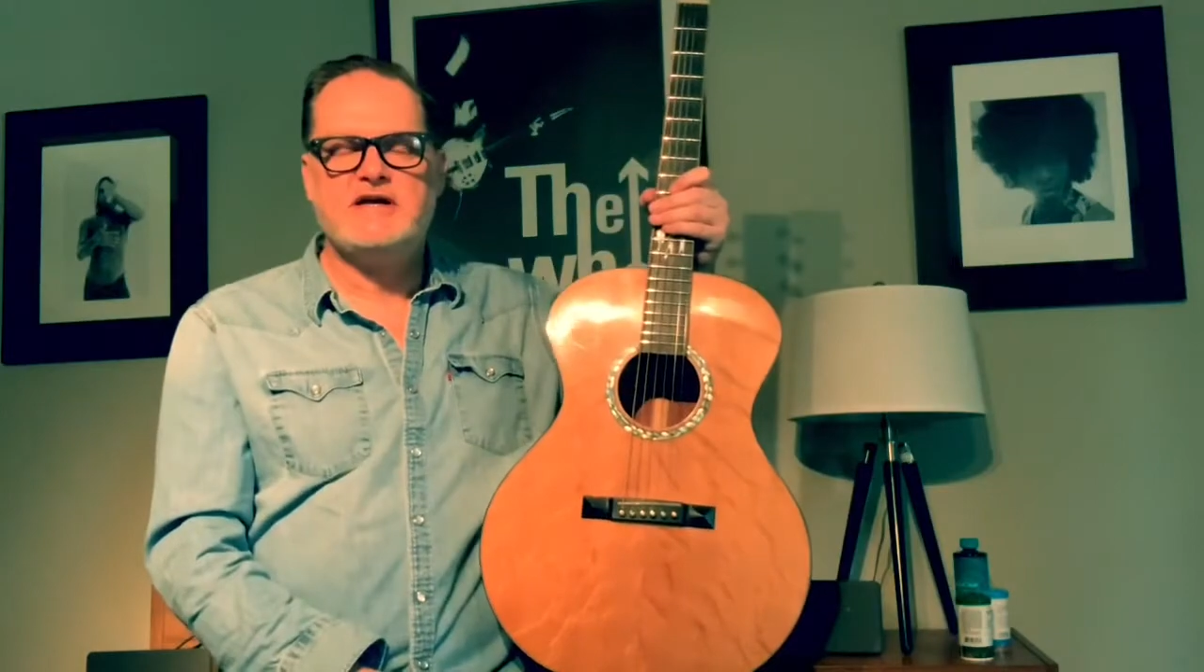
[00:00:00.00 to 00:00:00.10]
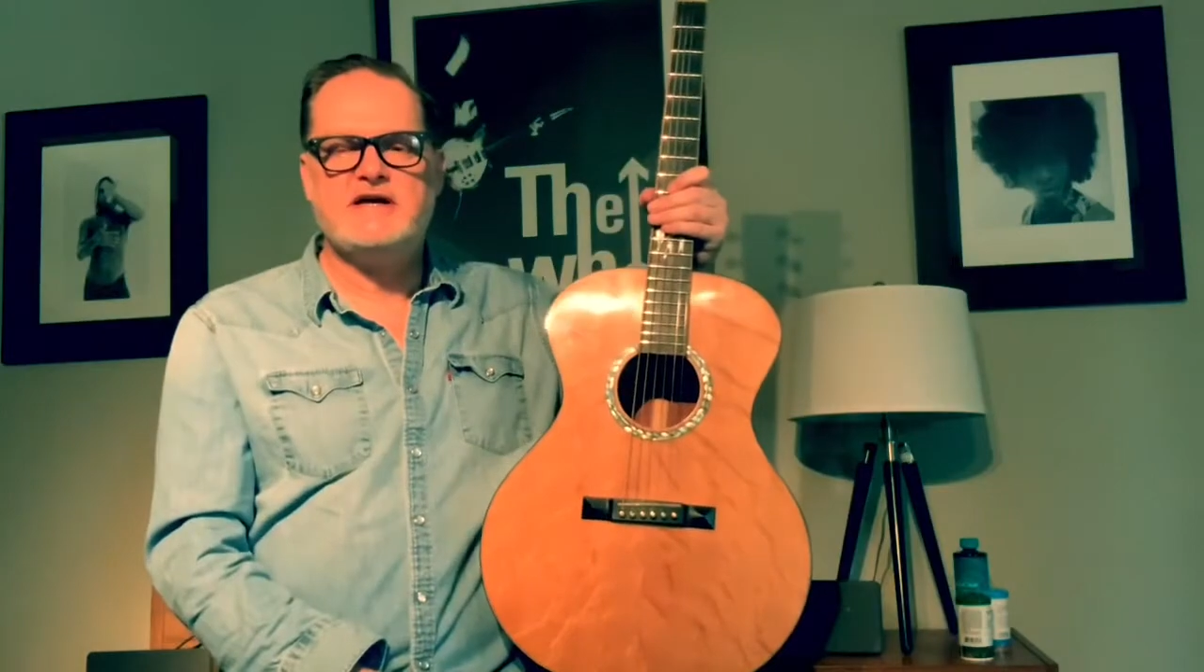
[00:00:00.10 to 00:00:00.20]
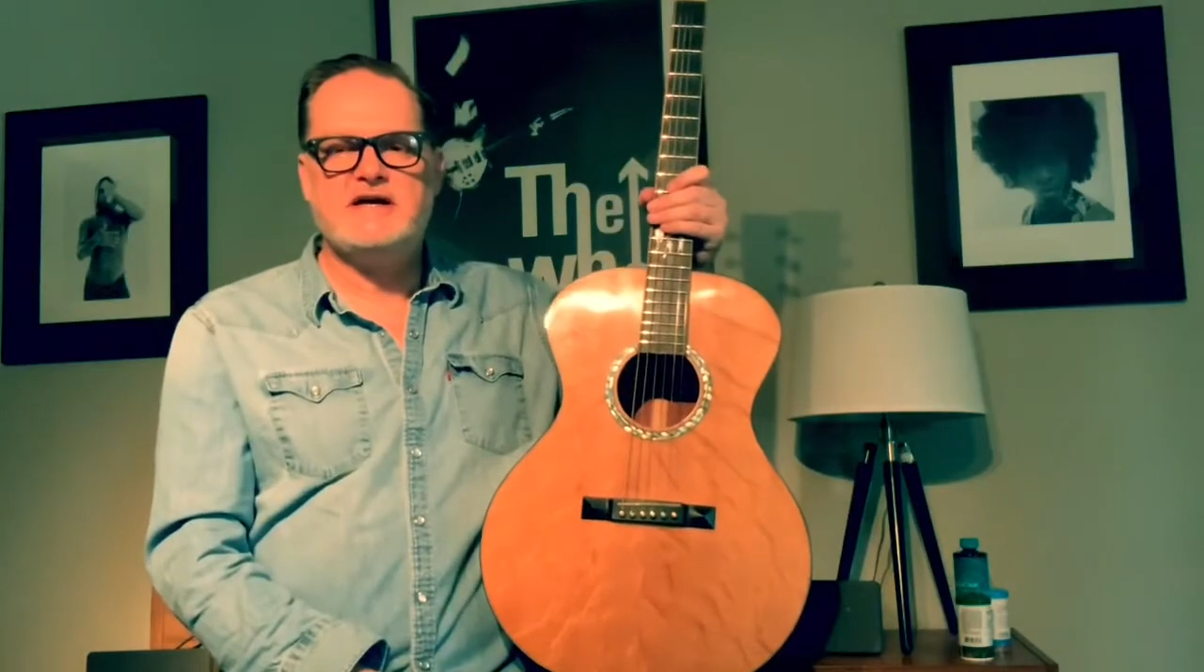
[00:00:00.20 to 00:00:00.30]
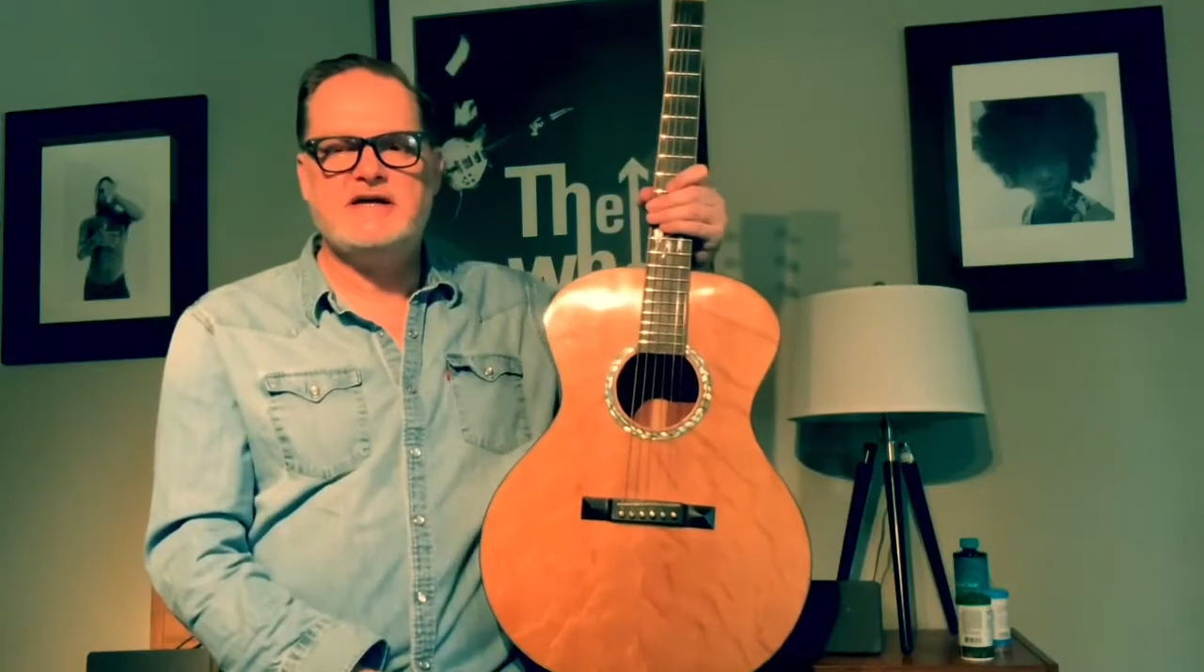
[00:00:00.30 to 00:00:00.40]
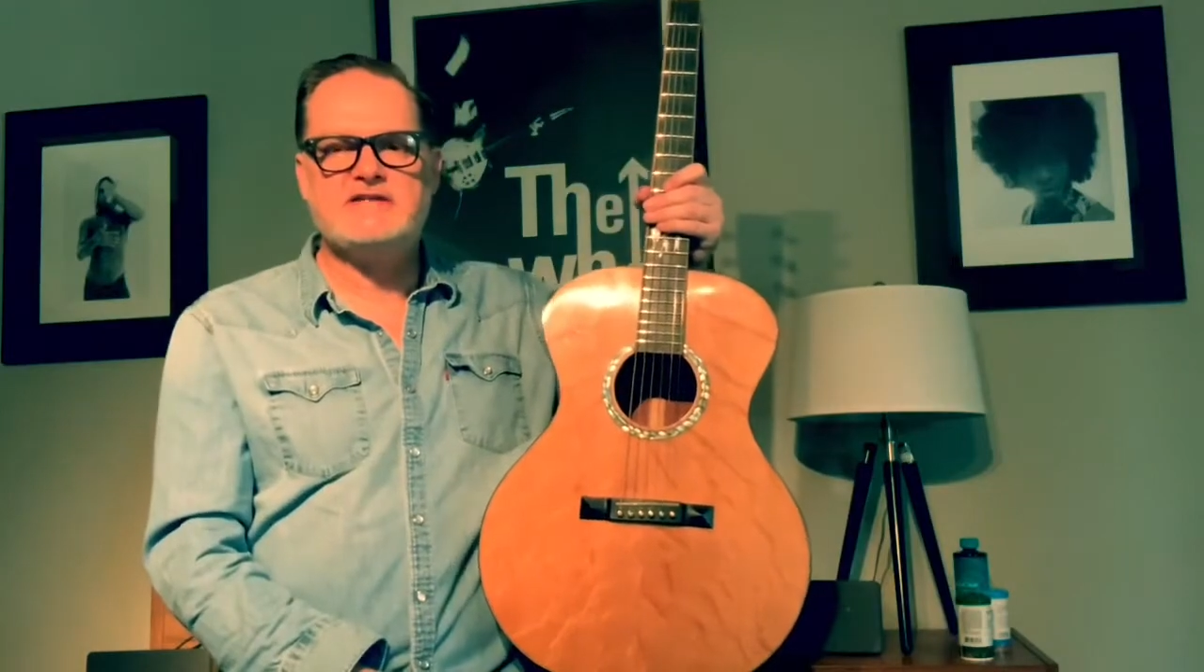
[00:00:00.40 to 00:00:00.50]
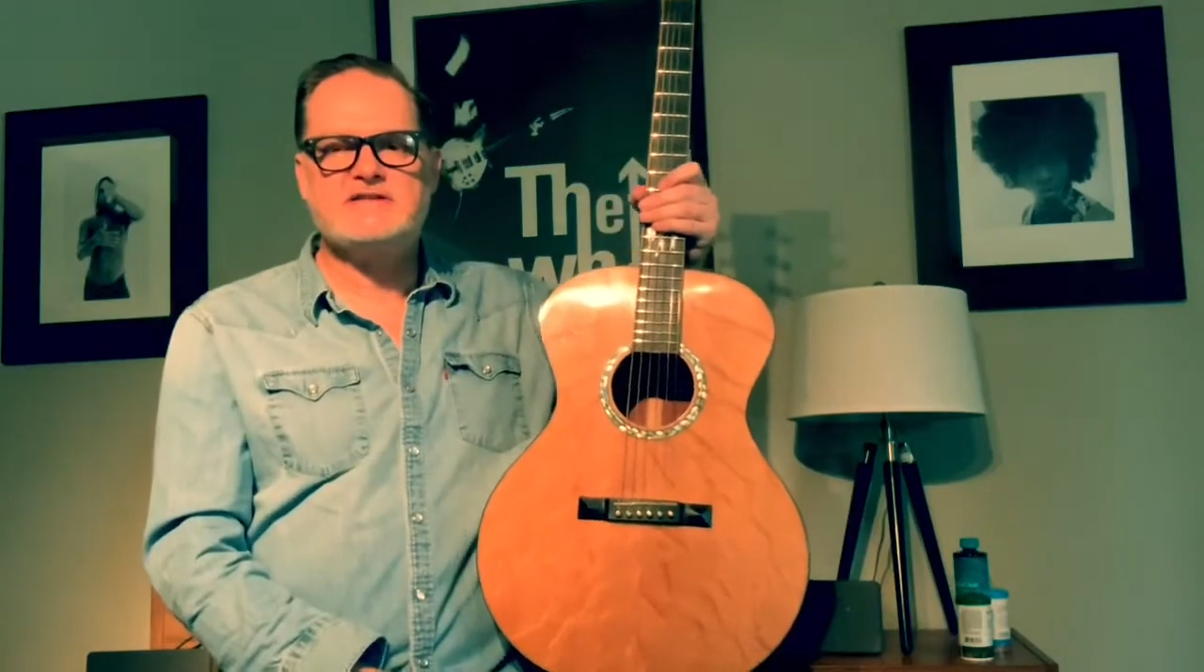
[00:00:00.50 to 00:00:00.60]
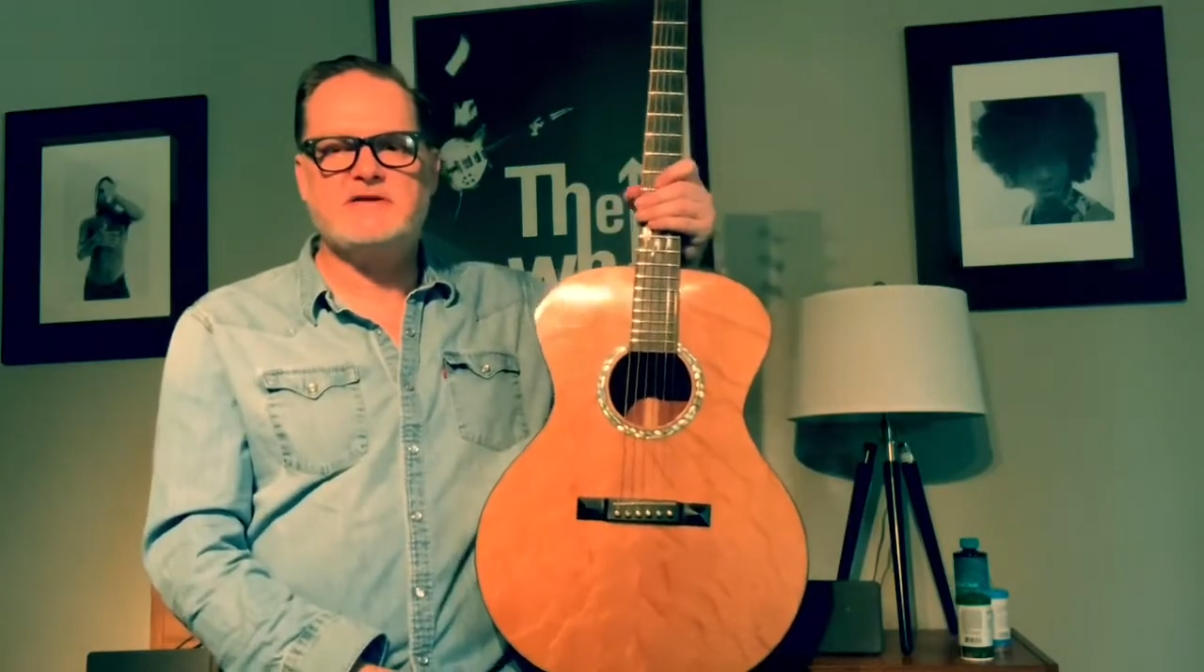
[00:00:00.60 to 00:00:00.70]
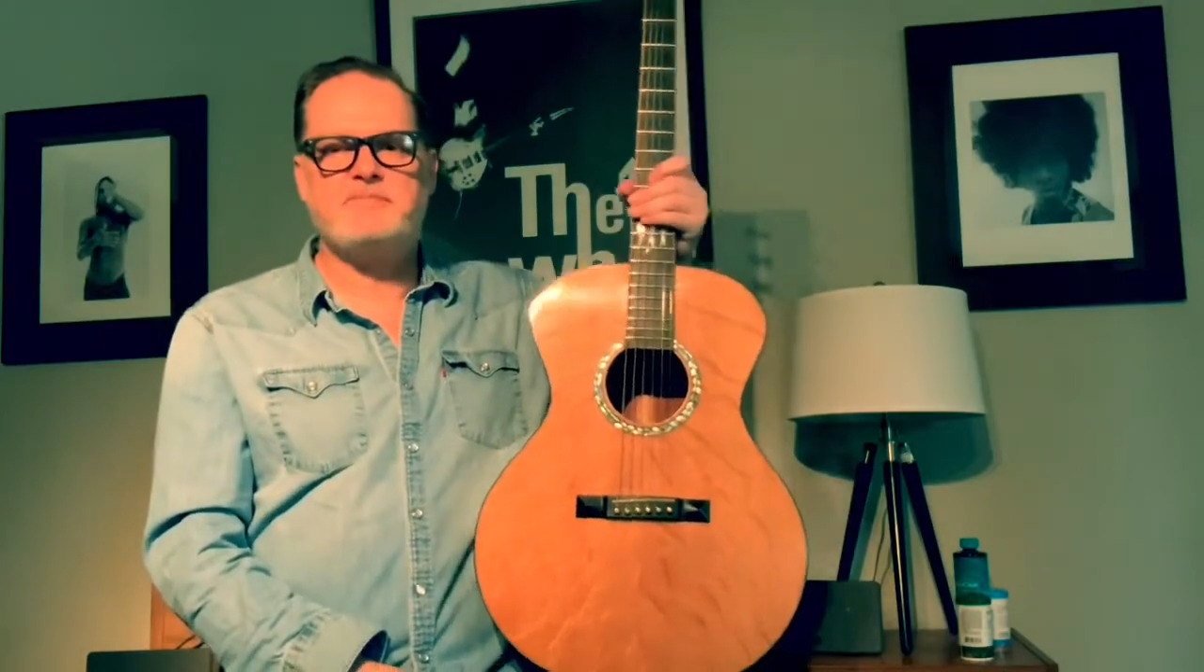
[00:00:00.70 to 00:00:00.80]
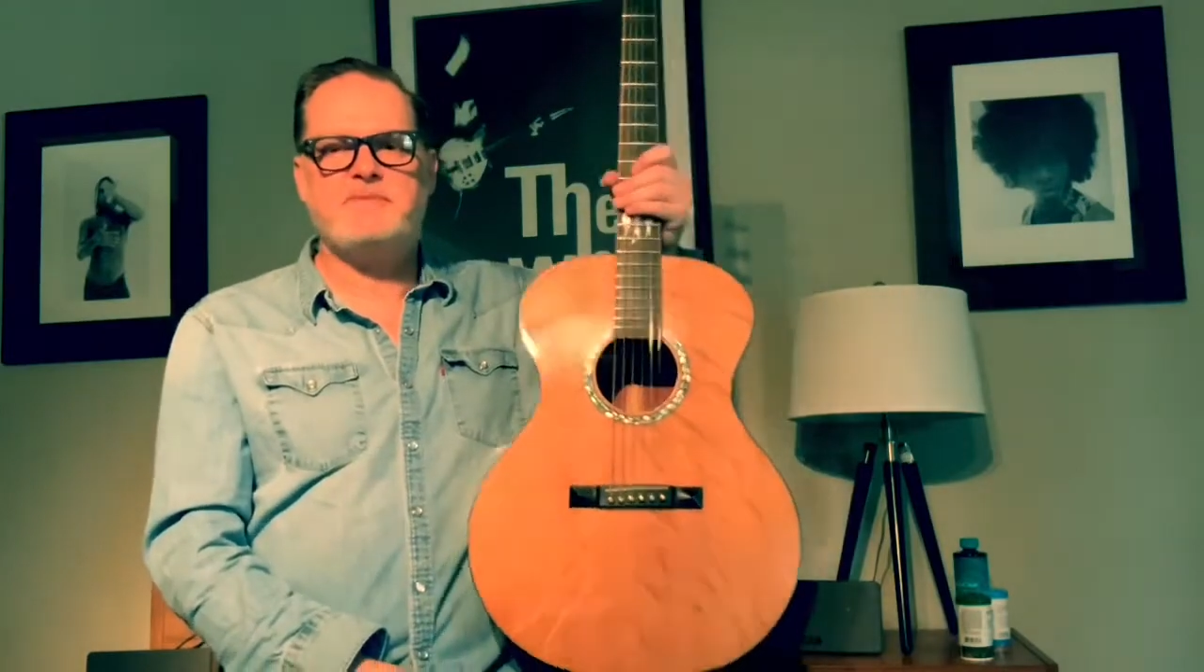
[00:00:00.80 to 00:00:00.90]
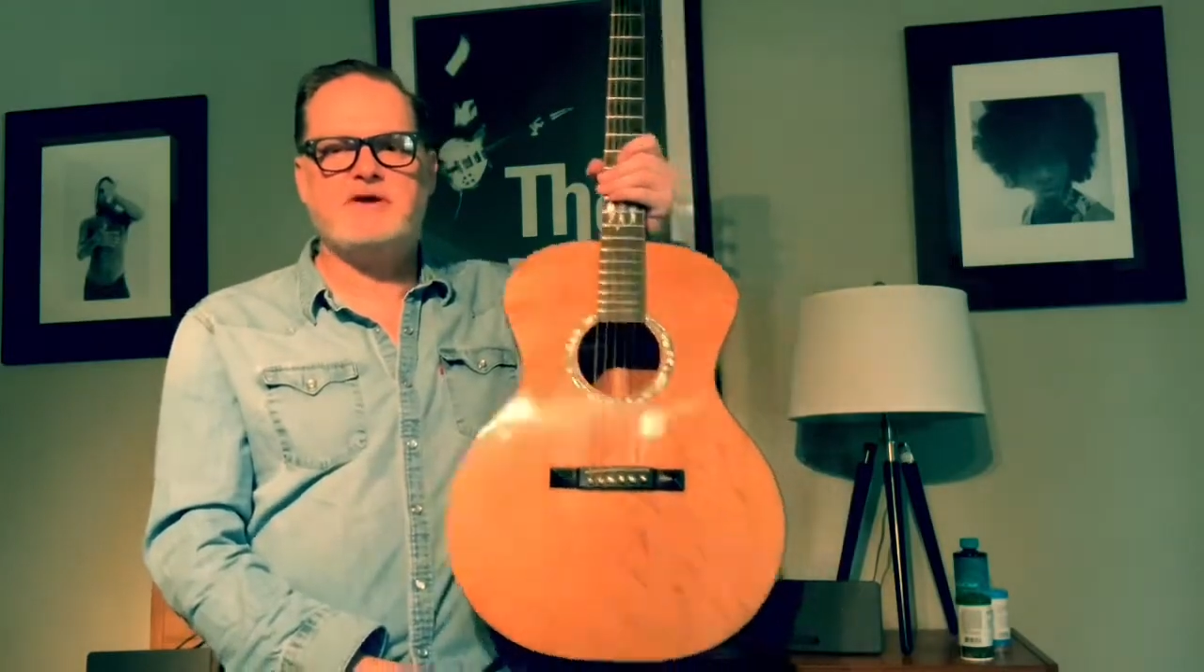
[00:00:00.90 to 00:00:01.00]
and it's got a
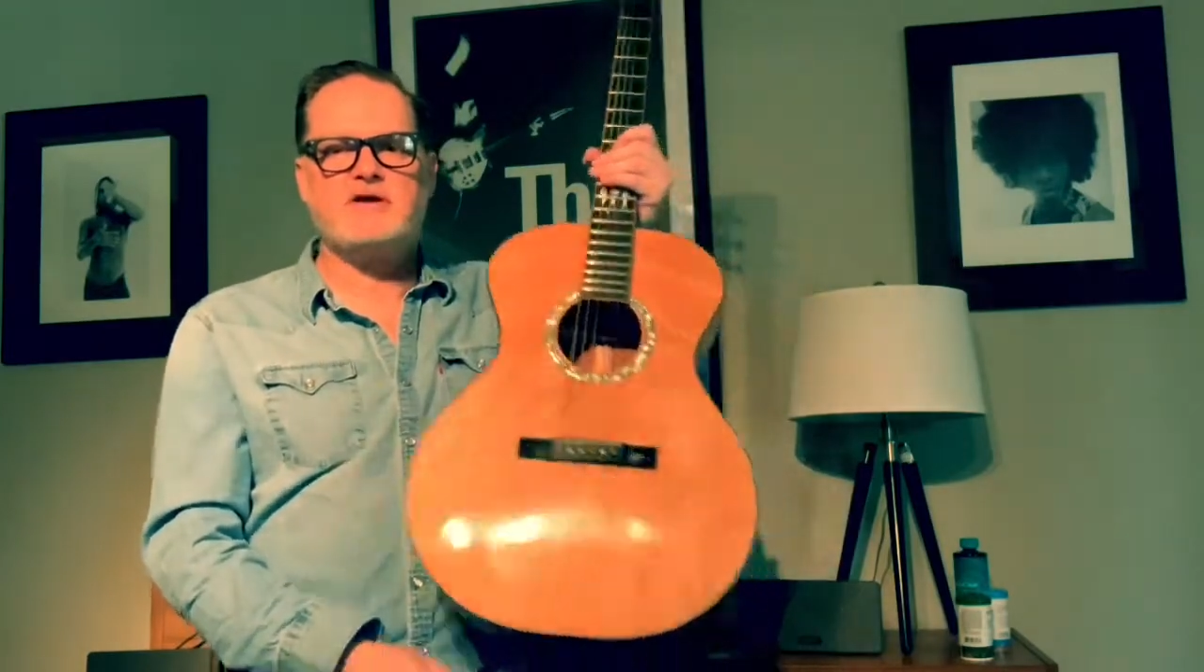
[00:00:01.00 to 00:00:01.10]
bear